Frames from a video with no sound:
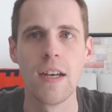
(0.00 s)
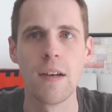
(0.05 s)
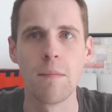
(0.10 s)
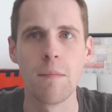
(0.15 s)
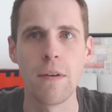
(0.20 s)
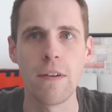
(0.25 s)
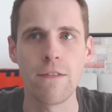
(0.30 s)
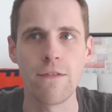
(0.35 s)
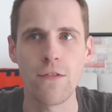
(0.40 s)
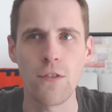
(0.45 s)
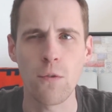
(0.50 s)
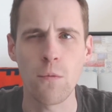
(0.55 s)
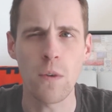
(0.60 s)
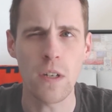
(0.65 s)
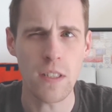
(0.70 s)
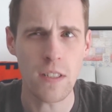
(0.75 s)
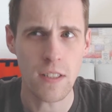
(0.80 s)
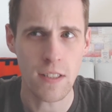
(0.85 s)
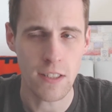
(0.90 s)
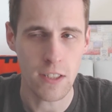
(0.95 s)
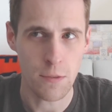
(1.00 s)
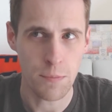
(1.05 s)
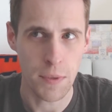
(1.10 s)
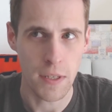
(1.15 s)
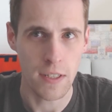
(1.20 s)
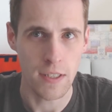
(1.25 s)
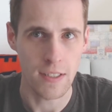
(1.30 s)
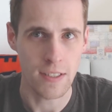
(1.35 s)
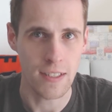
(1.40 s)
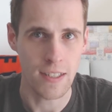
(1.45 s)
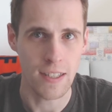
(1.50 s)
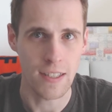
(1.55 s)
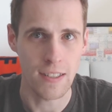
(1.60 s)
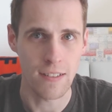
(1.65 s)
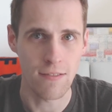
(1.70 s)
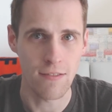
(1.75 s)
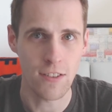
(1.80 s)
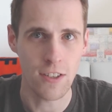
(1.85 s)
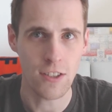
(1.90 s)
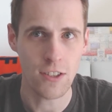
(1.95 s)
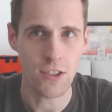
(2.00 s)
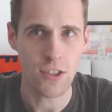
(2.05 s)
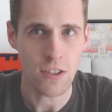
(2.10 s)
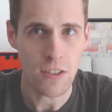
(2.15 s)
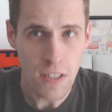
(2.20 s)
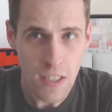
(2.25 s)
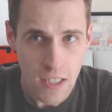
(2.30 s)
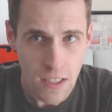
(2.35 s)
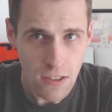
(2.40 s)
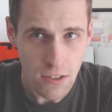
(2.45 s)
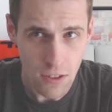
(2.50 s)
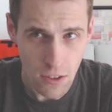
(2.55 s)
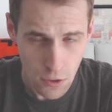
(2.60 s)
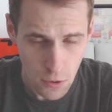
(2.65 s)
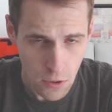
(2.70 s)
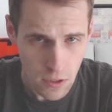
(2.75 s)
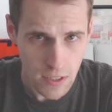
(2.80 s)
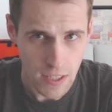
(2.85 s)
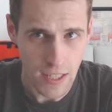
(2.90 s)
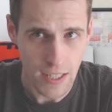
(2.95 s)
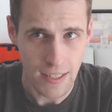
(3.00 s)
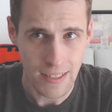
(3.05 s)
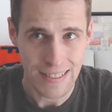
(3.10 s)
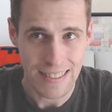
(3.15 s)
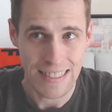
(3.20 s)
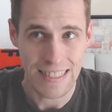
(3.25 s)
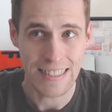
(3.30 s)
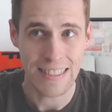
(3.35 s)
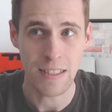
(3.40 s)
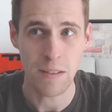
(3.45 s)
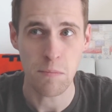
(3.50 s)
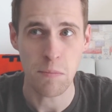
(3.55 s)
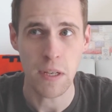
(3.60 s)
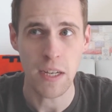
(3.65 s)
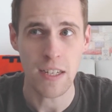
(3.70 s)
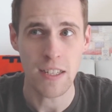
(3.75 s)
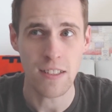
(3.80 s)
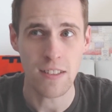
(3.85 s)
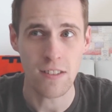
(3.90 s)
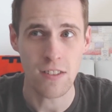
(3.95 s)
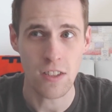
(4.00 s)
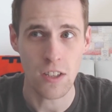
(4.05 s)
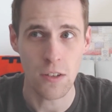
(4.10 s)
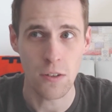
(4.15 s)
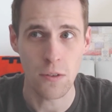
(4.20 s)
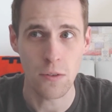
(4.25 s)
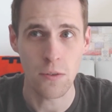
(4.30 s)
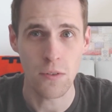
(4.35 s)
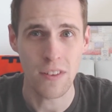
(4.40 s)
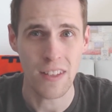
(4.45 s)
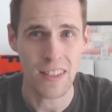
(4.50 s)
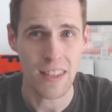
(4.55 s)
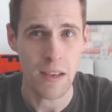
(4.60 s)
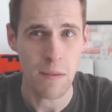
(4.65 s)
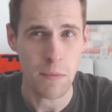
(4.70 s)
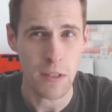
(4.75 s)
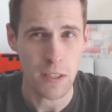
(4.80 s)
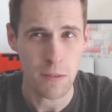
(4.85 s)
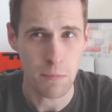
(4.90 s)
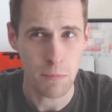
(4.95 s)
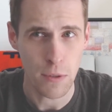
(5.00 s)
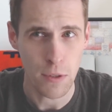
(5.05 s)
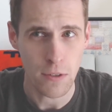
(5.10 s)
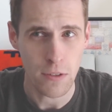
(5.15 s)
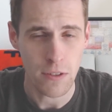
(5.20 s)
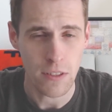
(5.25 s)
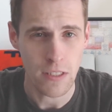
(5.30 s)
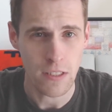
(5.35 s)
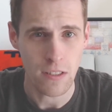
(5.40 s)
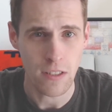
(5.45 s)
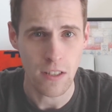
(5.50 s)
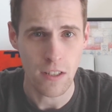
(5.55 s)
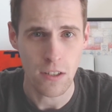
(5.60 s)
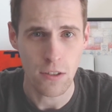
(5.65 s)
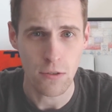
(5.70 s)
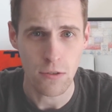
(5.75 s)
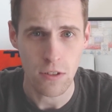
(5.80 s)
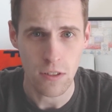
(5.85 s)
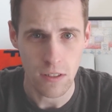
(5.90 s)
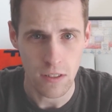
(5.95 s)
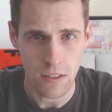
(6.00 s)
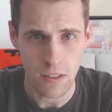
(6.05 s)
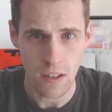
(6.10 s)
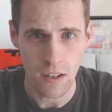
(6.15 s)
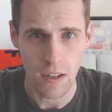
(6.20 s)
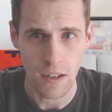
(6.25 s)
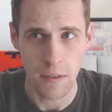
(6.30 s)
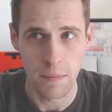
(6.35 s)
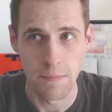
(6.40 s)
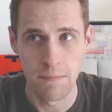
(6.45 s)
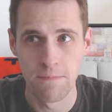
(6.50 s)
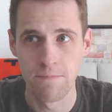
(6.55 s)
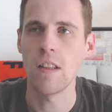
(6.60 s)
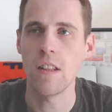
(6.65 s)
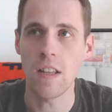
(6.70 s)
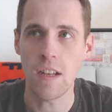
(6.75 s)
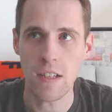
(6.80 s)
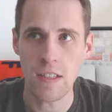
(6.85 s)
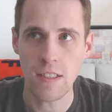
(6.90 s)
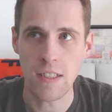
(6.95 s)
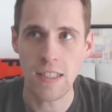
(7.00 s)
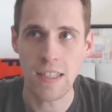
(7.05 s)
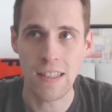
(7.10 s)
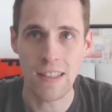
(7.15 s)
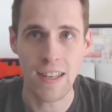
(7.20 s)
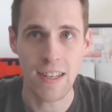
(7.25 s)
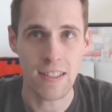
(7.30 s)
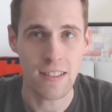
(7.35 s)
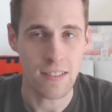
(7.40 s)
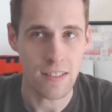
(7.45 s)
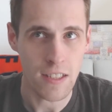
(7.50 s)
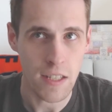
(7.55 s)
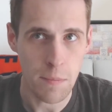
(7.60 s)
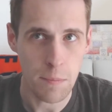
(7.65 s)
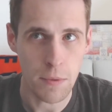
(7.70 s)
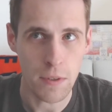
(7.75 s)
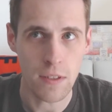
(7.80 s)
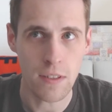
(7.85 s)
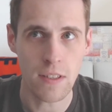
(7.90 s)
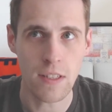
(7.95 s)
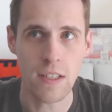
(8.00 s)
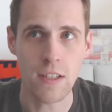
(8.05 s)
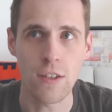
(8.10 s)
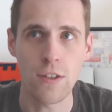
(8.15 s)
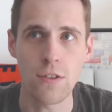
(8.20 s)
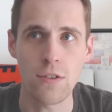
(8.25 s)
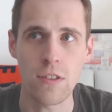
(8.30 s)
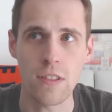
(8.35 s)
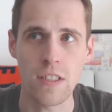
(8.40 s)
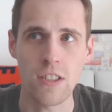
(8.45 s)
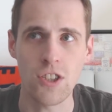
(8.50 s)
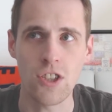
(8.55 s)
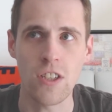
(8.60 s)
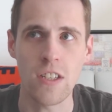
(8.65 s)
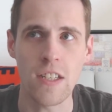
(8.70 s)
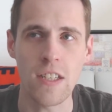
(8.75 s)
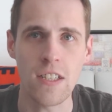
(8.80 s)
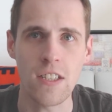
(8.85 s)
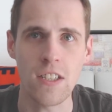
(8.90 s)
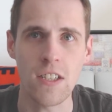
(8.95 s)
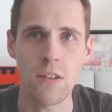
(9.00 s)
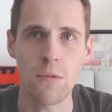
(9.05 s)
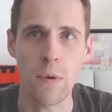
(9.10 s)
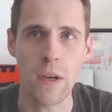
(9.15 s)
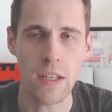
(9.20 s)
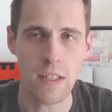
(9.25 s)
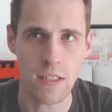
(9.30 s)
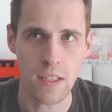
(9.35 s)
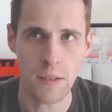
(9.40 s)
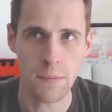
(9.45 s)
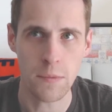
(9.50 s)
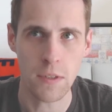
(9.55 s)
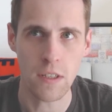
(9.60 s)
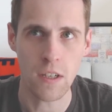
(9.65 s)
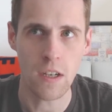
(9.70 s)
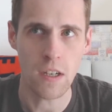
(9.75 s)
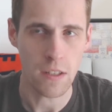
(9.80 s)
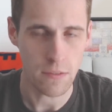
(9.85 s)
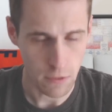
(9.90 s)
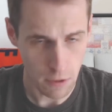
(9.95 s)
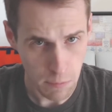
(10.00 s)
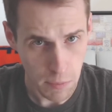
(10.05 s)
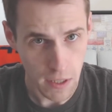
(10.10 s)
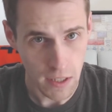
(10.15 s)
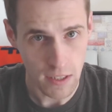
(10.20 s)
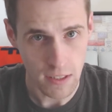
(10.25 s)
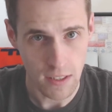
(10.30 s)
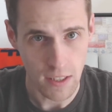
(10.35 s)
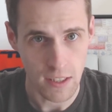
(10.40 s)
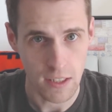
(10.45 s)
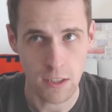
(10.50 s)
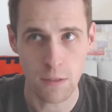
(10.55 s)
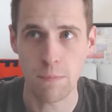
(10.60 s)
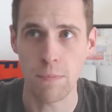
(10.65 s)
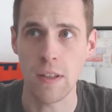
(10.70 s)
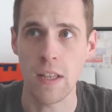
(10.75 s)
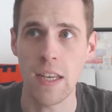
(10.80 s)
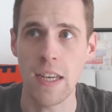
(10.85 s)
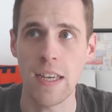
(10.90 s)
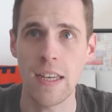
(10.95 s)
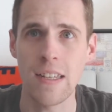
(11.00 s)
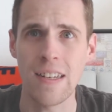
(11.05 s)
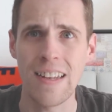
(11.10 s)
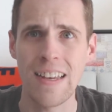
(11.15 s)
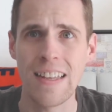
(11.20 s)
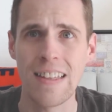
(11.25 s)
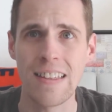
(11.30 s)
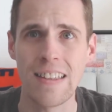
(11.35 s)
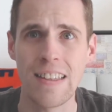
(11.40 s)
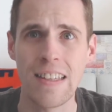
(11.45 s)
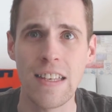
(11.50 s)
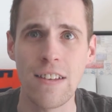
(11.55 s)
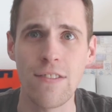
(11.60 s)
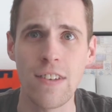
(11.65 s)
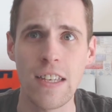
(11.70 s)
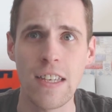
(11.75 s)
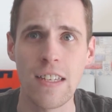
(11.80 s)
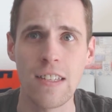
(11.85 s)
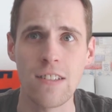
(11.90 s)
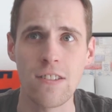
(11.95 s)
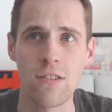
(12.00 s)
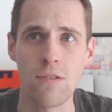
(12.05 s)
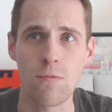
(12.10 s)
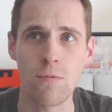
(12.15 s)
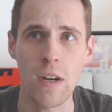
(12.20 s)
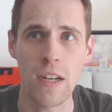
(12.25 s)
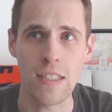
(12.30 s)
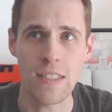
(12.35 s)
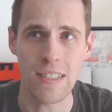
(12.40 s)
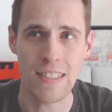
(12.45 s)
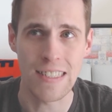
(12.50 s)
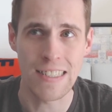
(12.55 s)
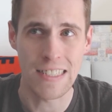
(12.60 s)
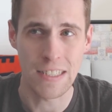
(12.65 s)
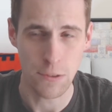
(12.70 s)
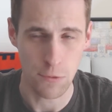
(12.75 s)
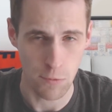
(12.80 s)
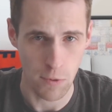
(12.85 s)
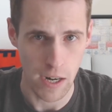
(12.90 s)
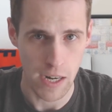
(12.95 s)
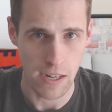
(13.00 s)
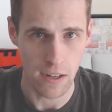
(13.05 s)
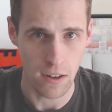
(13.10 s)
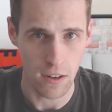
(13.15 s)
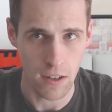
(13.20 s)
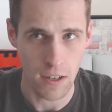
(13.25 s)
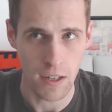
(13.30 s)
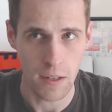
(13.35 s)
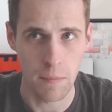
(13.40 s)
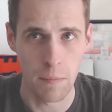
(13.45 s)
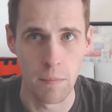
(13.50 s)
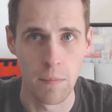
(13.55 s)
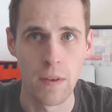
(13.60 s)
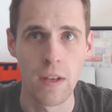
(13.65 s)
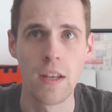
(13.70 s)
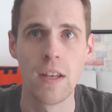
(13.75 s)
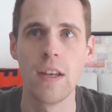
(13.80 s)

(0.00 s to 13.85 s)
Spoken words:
But for one such parasite, their journey to the cortex is impeded so that they must burrow into the host's arm. Luckily, a light sleeper, the host Shinichi wakes up to cut off the parasite's plan and leaving it to rest in his right arm.